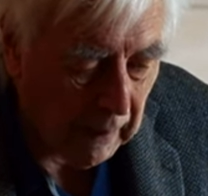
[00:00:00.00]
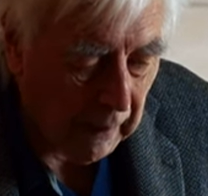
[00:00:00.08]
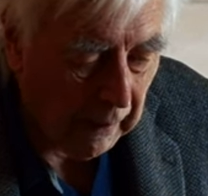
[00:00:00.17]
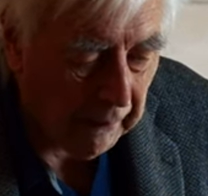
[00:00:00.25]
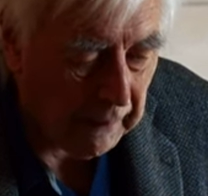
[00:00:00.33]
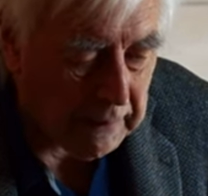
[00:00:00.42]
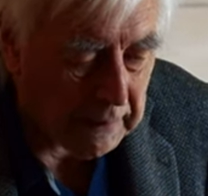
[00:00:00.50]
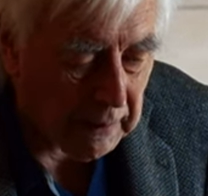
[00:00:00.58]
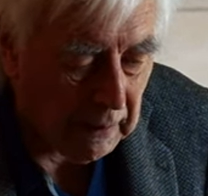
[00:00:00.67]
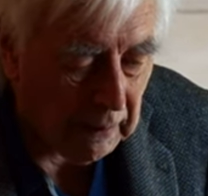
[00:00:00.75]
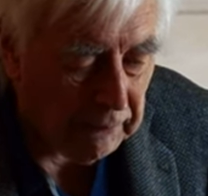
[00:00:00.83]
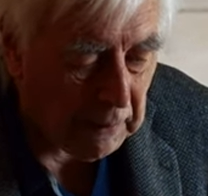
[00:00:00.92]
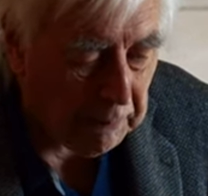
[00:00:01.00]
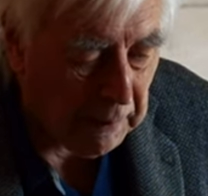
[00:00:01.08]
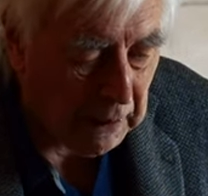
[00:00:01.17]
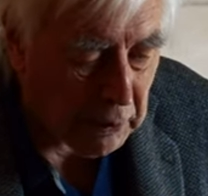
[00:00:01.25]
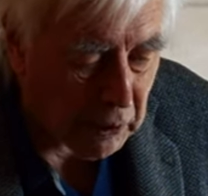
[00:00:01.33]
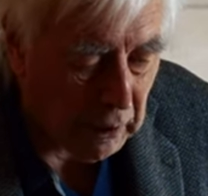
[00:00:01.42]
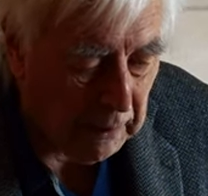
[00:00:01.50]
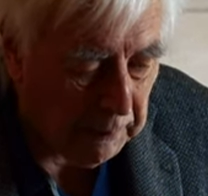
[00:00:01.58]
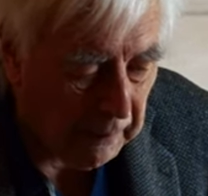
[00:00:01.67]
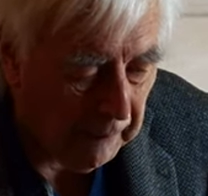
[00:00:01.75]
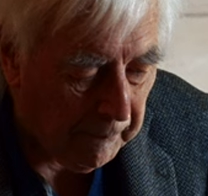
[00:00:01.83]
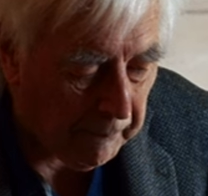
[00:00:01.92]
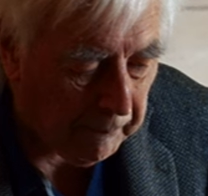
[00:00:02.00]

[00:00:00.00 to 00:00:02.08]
and they served at Beersheba.